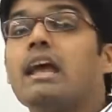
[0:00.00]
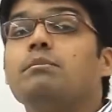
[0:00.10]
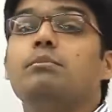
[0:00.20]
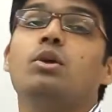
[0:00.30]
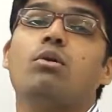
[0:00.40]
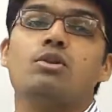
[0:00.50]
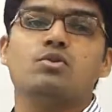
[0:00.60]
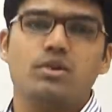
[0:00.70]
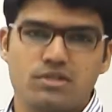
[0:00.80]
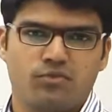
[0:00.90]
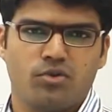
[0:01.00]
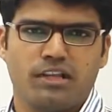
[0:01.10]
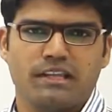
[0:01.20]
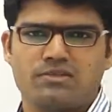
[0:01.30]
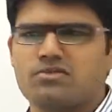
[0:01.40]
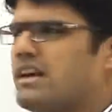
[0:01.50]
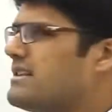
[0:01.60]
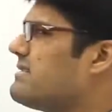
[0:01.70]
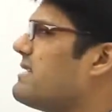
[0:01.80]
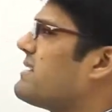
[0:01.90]
and B also is 14. So
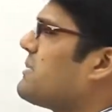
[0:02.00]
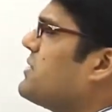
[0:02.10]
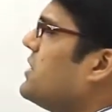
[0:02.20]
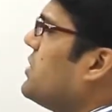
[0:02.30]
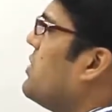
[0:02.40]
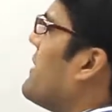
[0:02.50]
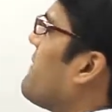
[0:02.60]
let's just substitute and